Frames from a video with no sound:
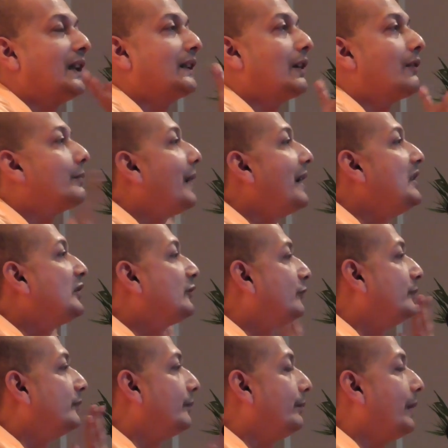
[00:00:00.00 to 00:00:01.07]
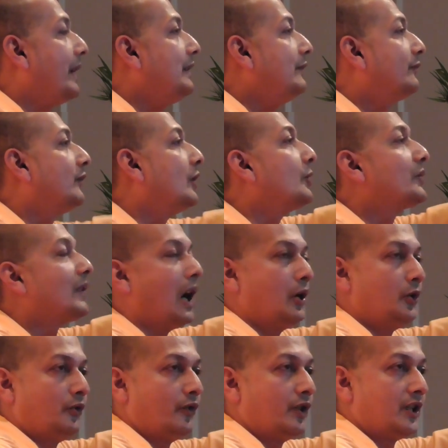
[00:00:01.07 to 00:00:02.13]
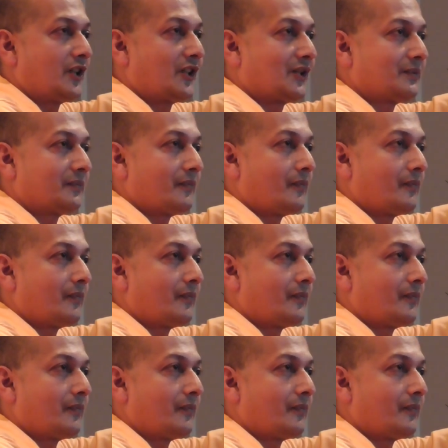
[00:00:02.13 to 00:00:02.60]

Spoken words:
that our mind flows outwards.